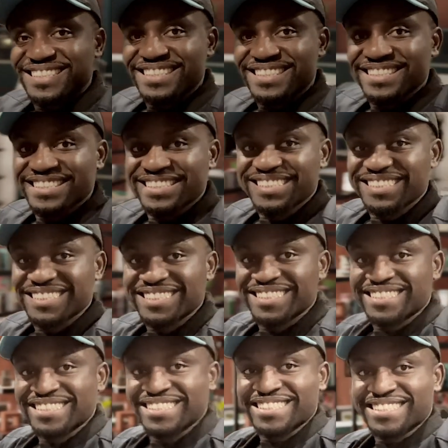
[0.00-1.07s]
in the first
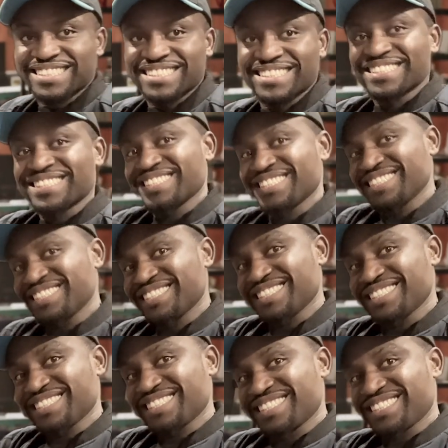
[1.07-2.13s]
location and end
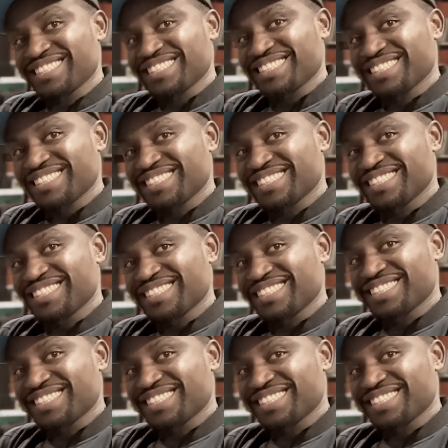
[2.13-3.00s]
with a thumbs up,